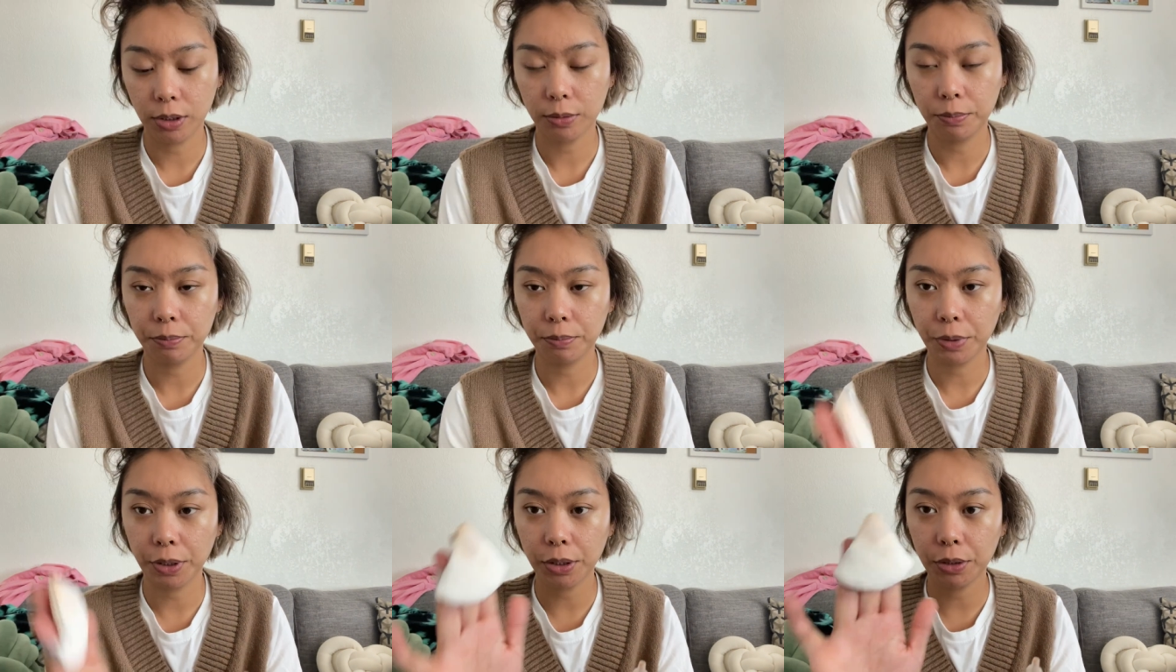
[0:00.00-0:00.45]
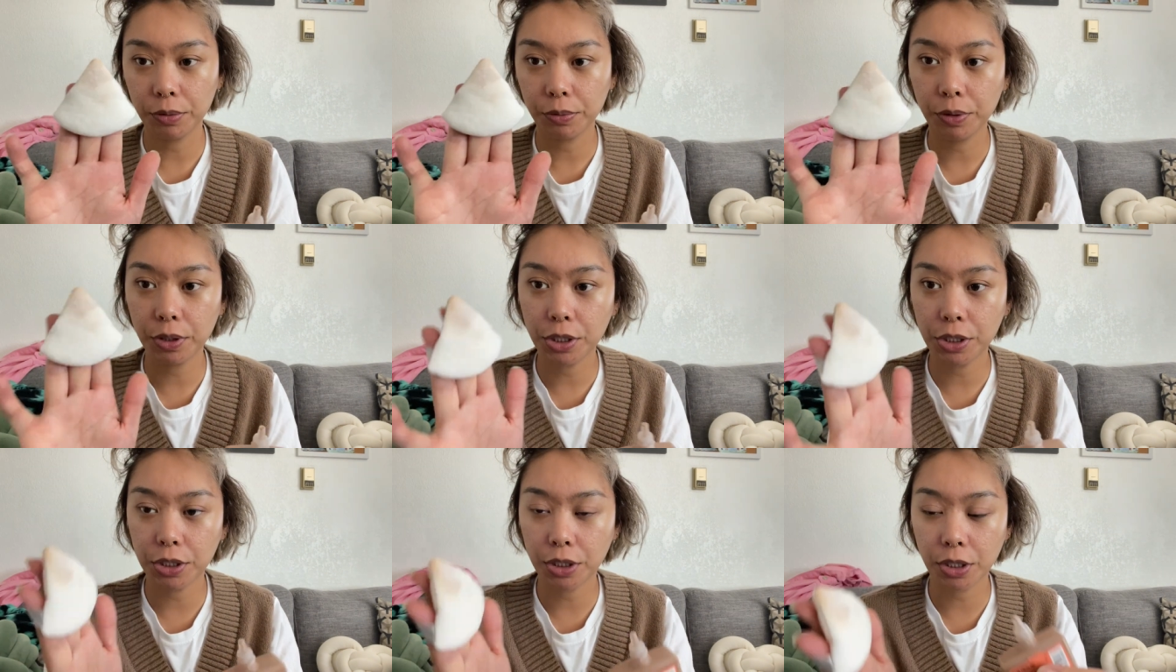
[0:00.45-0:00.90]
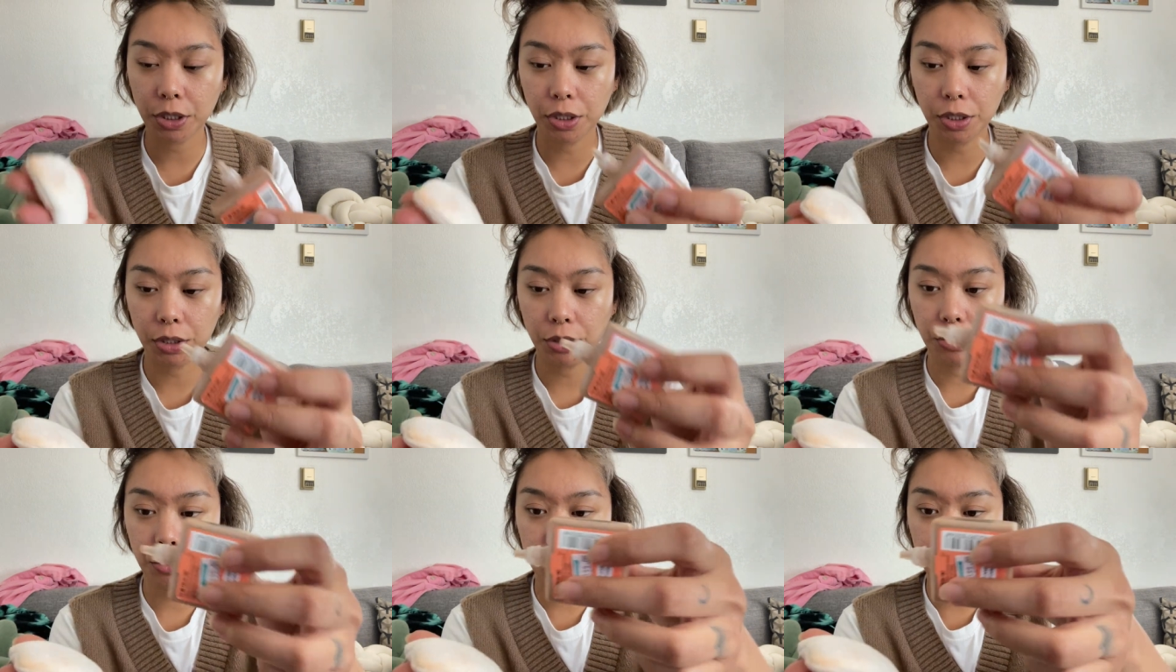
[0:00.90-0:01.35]
But we're just
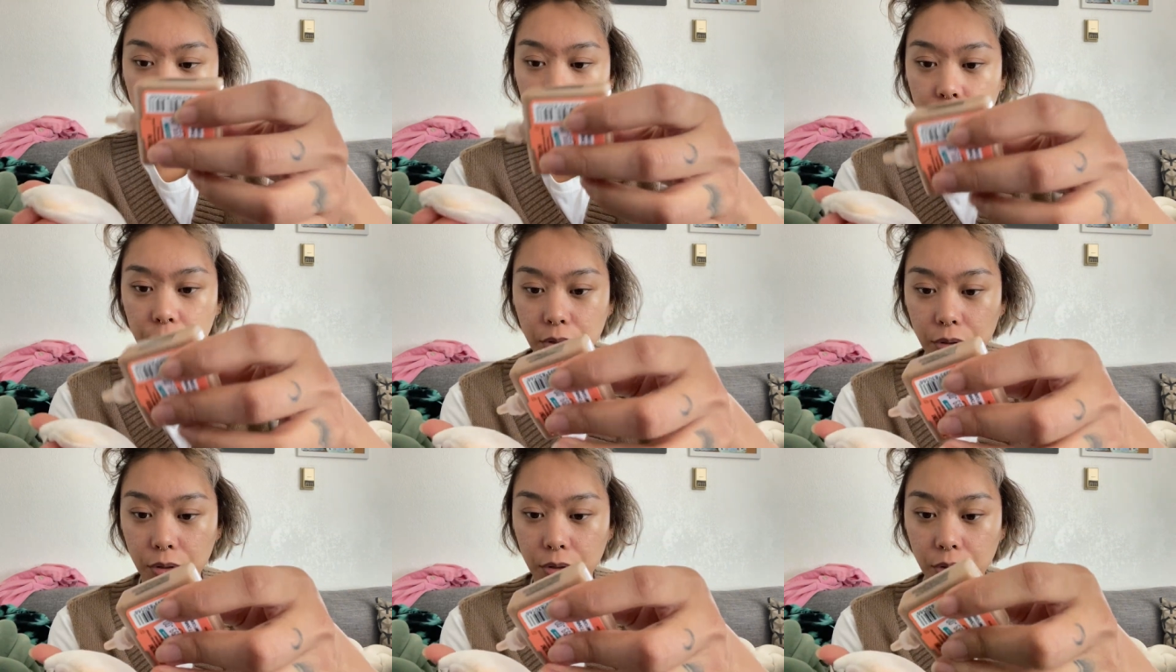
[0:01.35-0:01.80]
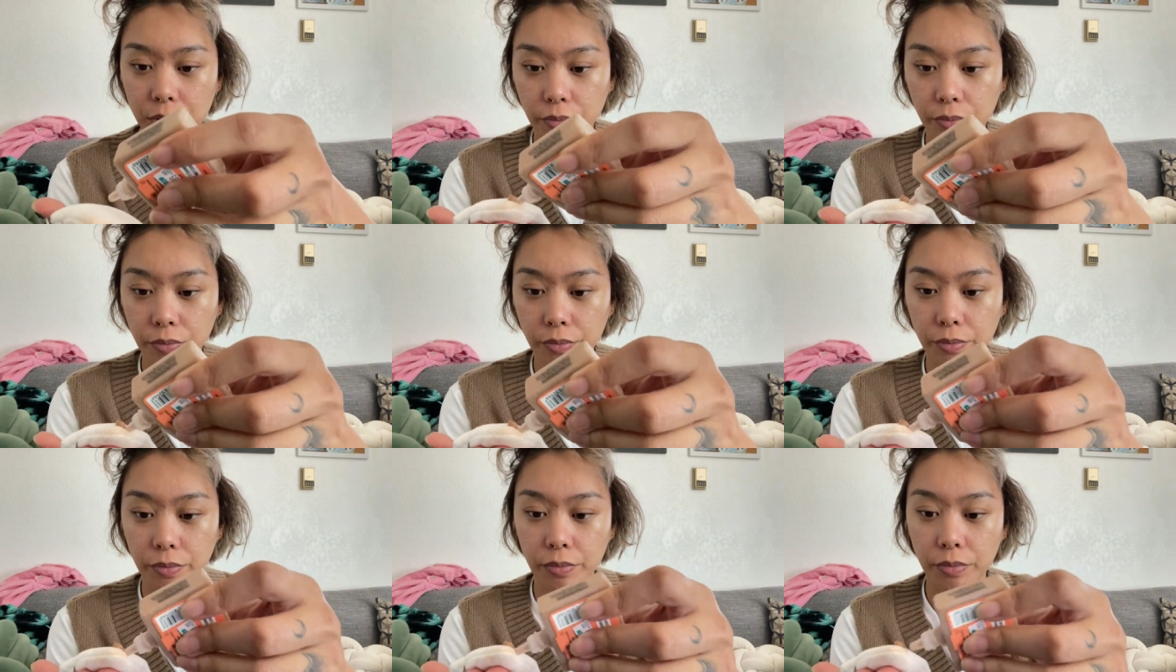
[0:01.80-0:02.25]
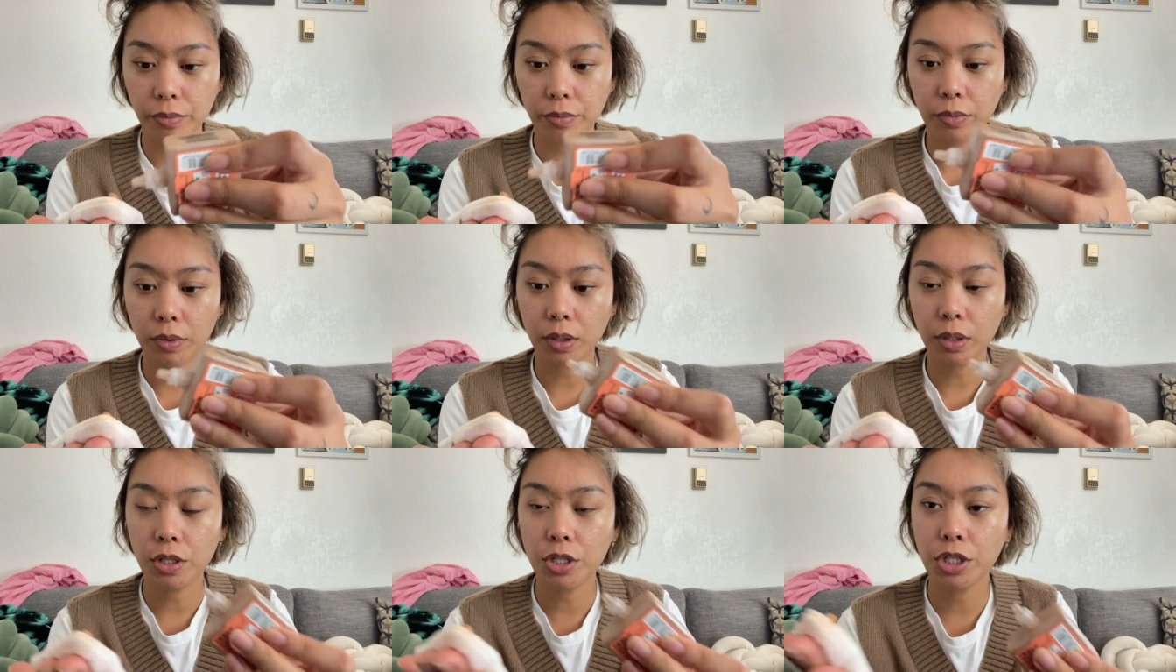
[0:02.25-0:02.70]
gonna use
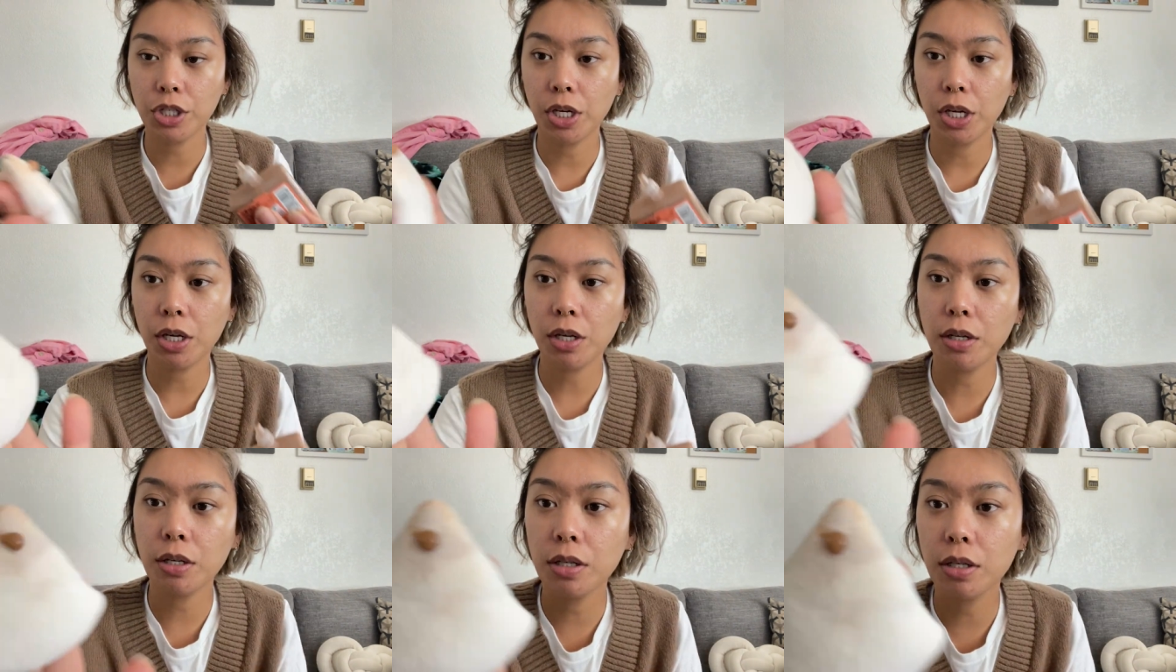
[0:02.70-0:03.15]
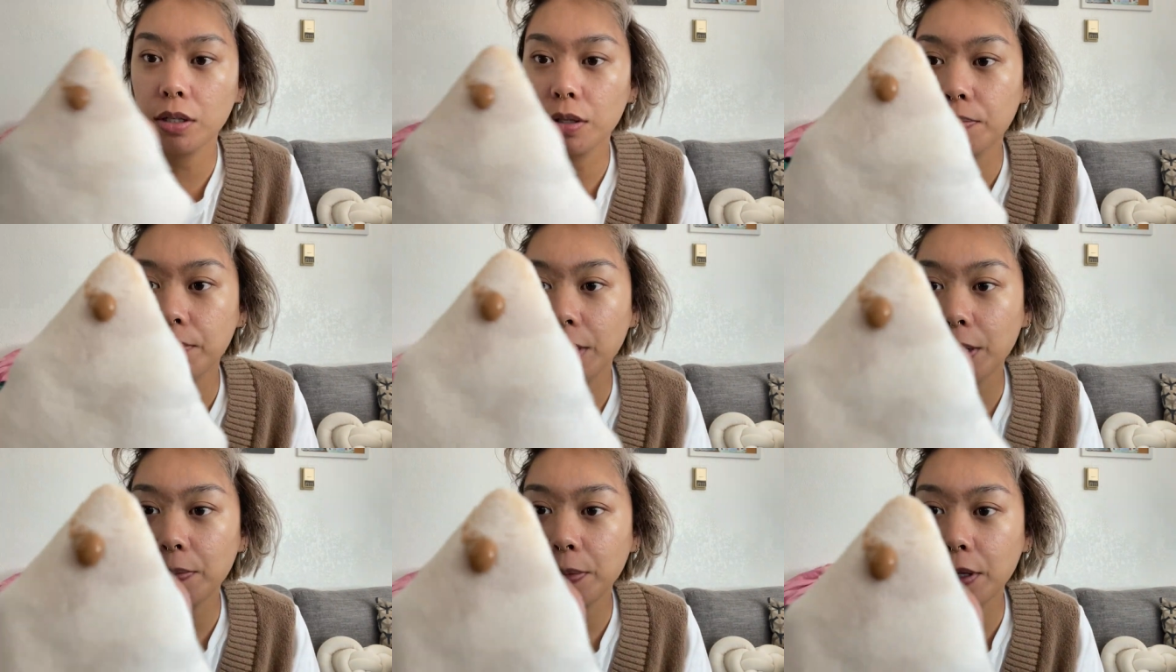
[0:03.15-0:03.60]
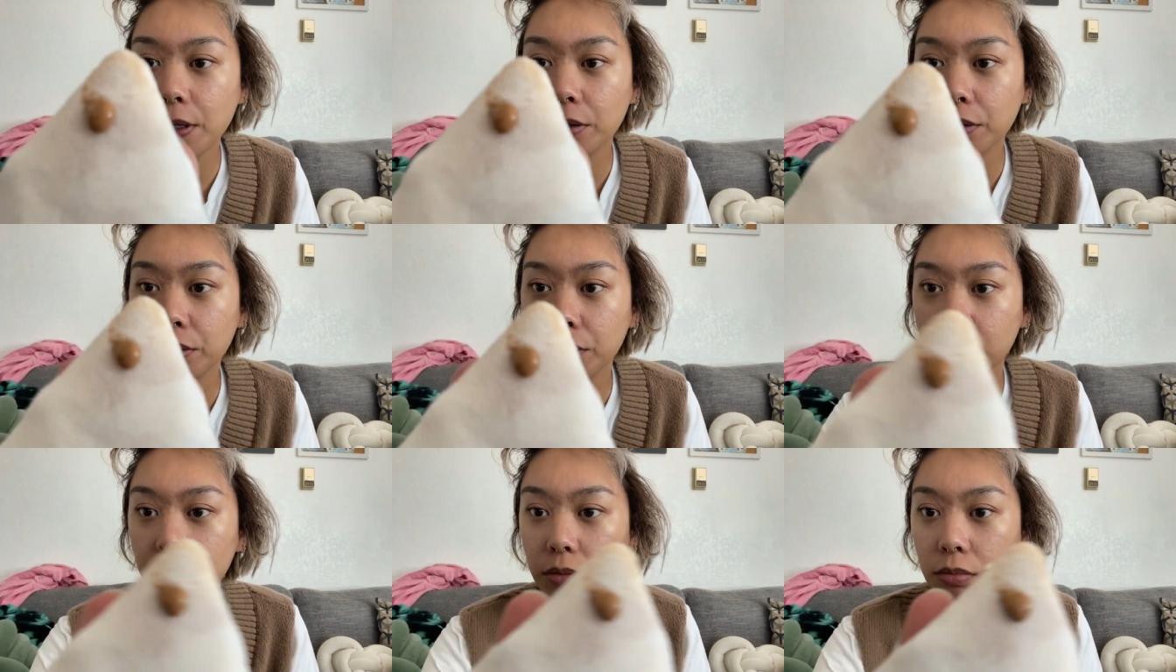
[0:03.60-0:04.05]
the shade, it might be a
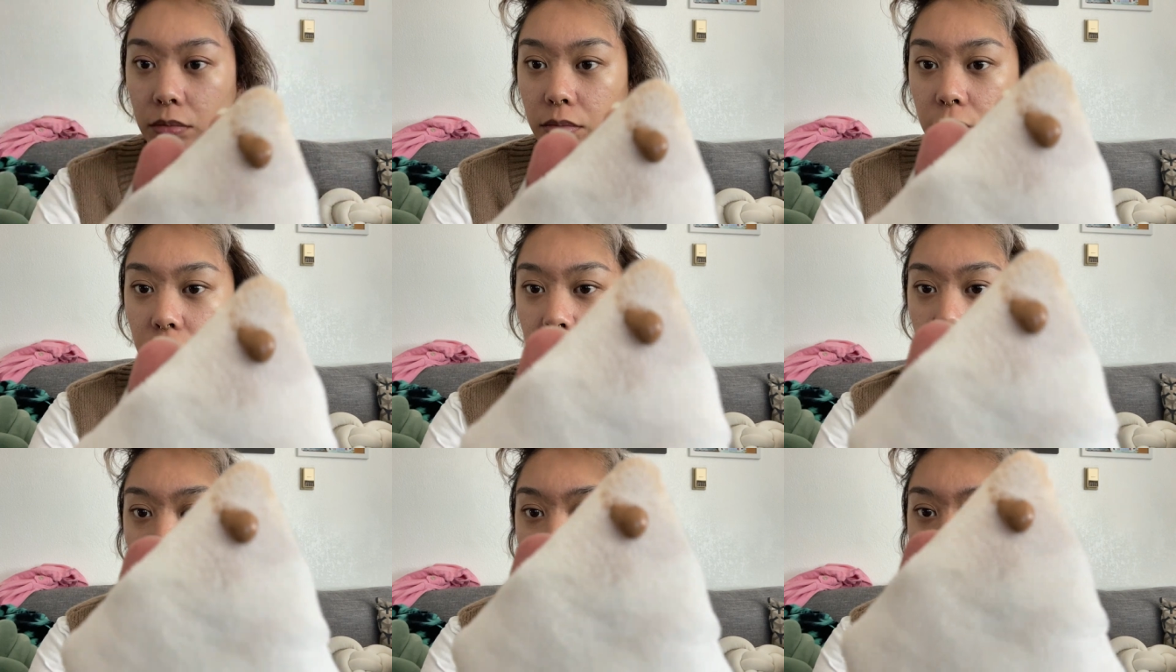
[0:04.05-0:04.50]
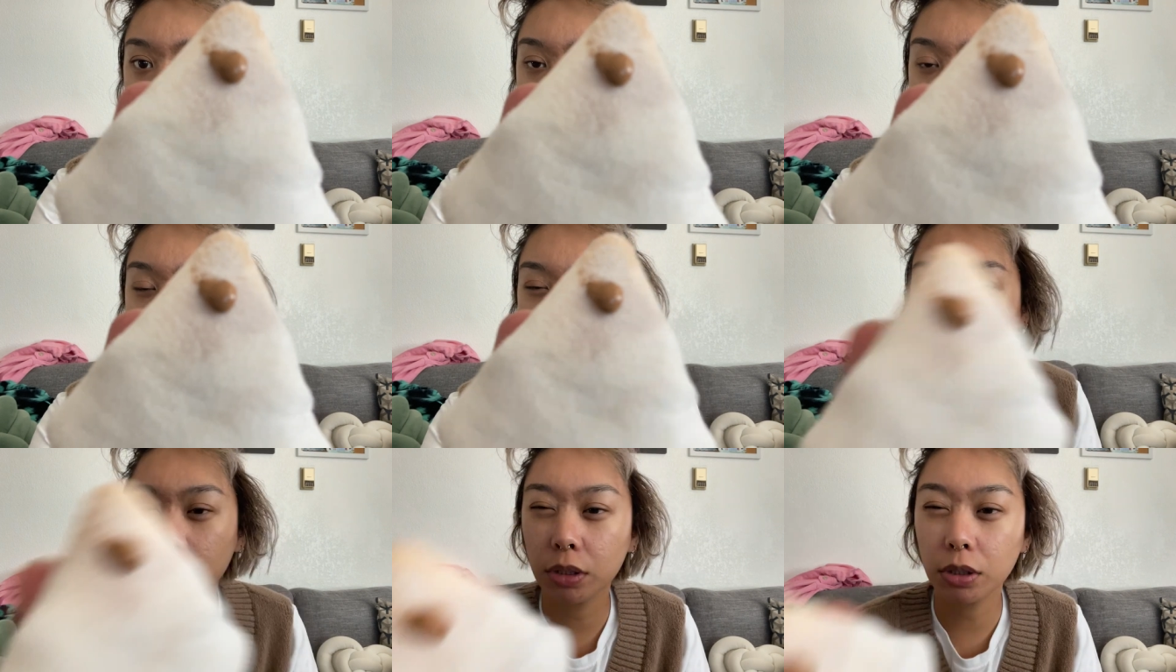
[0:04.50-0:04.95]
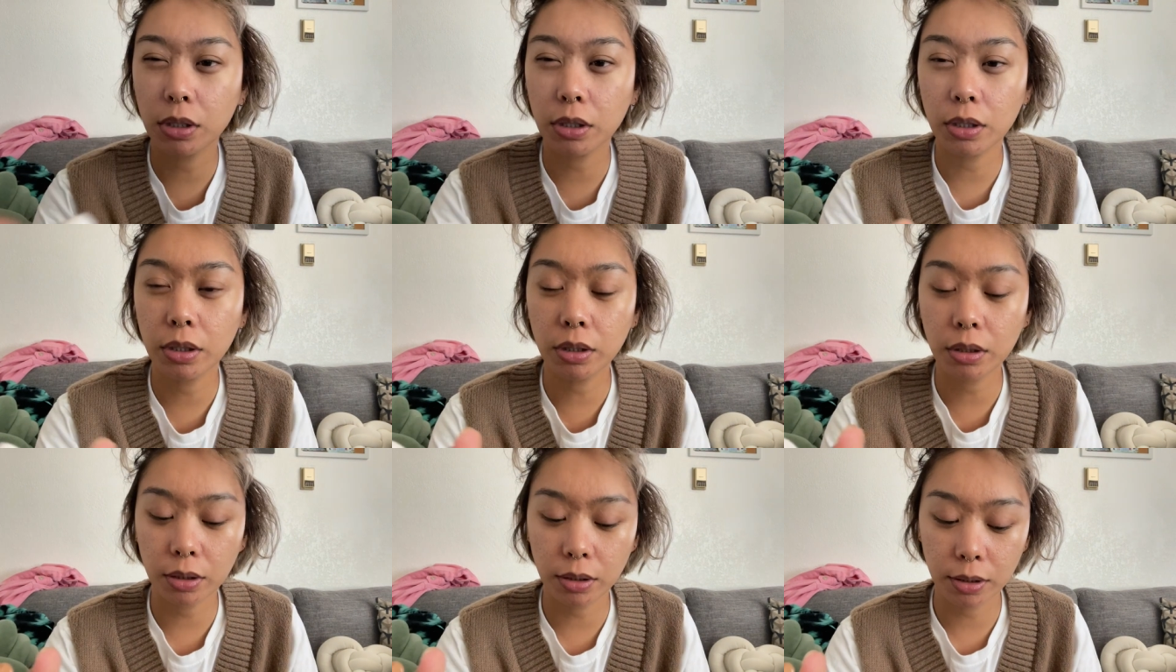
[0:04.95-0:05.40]
little
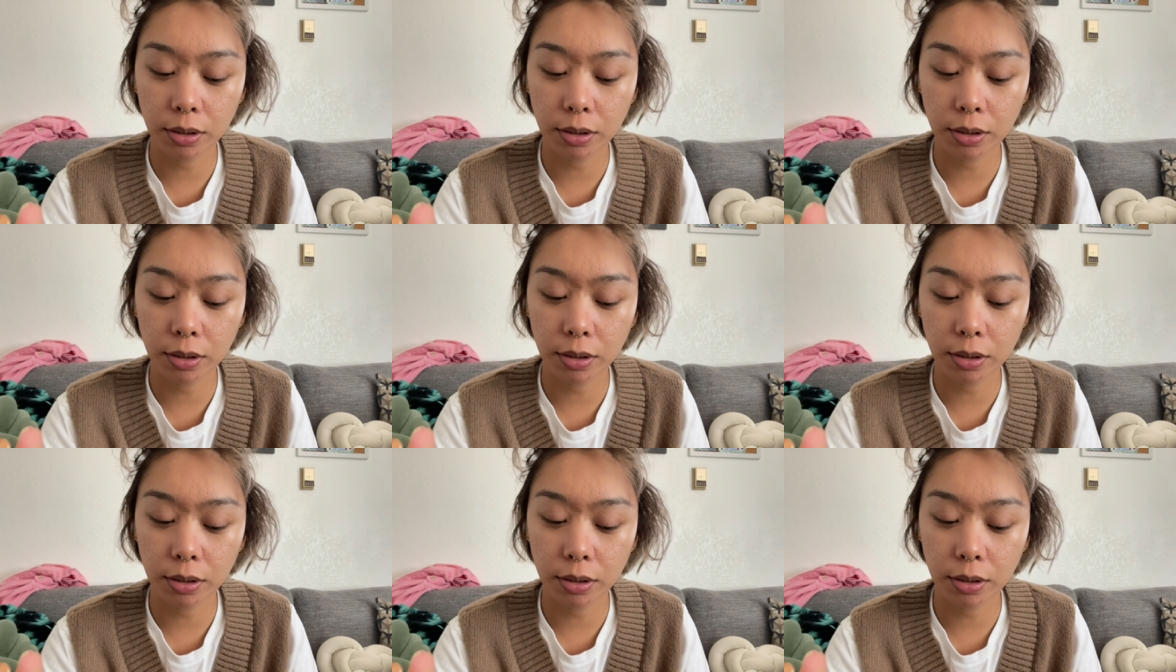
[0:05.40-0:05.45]
dark.